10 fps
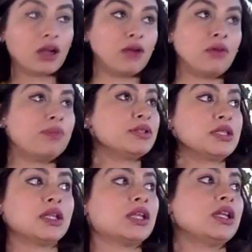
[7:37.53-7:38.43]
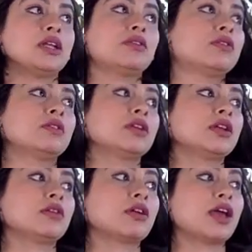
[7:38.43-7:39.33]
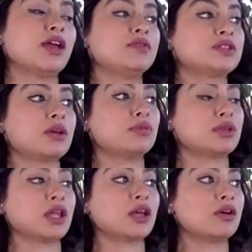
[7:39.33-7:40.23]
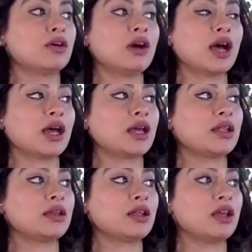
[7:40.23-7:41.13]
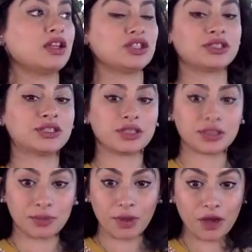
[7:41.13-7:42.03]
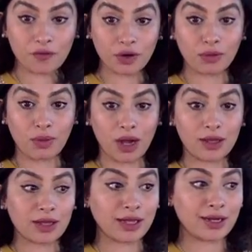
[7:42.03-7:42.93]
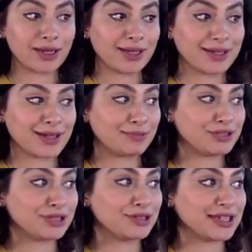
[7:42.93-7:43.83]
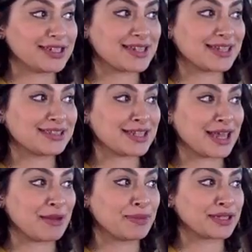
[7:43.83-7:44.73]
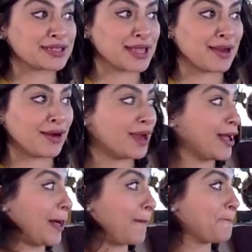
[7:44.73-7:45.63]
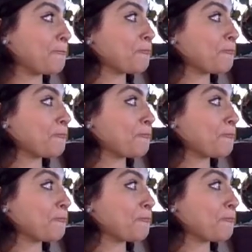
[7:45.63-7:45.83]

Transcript: go up into their little, you know, caves up on the hill and just disappear for a while. And I can absolutely attest to that because here I am.